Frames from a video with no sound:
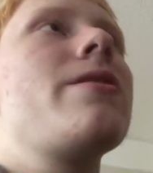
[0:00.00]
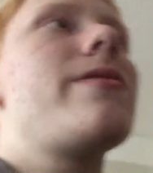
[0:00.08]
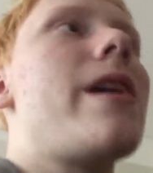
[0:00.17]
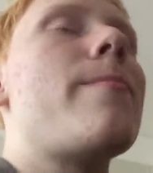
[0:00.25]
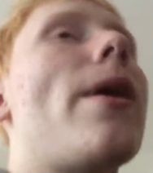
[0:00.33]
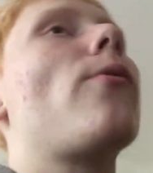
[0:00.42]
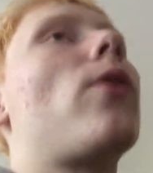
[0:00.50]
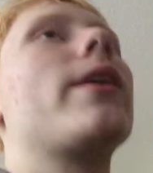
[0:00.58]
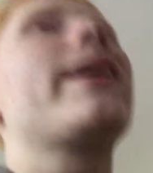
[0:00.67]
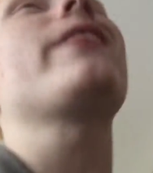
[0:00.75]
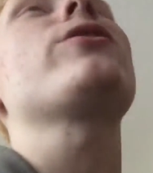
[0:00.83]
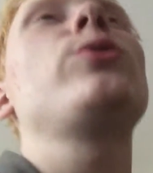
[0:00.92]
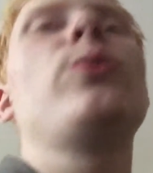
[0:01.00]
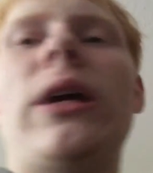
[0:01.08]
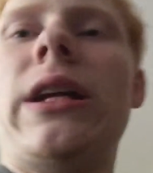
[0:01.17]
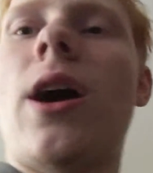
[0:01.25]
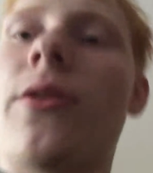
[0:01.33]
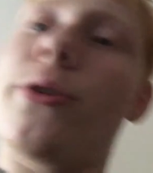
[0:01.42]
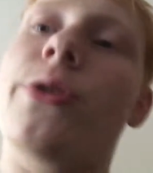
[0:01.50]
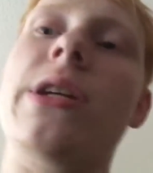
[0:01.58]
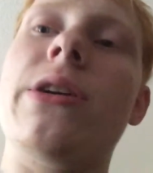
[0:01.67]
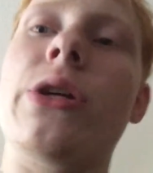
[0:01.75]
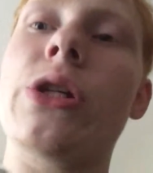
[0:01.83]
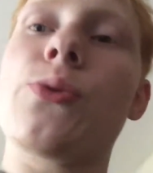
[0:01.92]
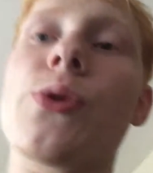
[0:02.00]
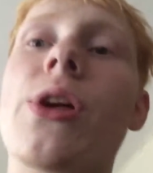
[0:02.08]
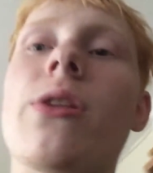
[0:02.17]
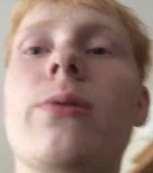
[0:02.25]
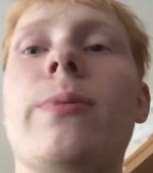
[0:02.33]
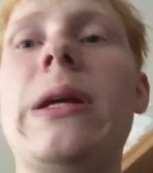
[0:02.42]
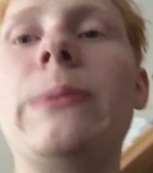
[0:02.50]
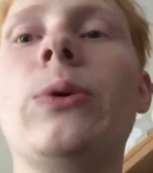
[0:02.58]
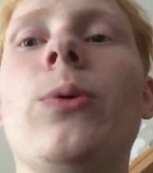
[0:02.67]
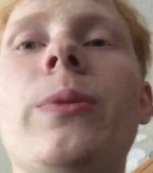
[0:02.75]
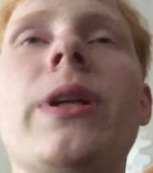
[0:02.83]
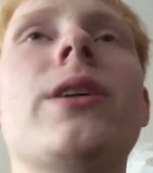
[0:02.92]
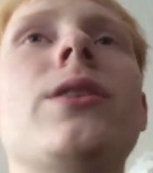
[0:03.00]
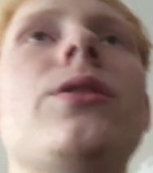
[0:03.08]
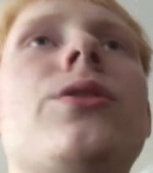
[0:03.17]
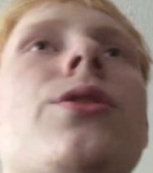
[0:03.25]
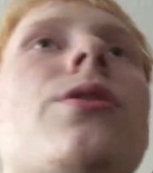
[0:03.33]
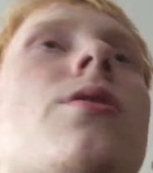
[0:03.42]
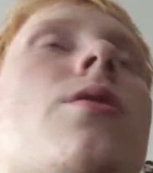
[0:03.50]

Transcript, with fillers: that I might want to get to in other series with other people because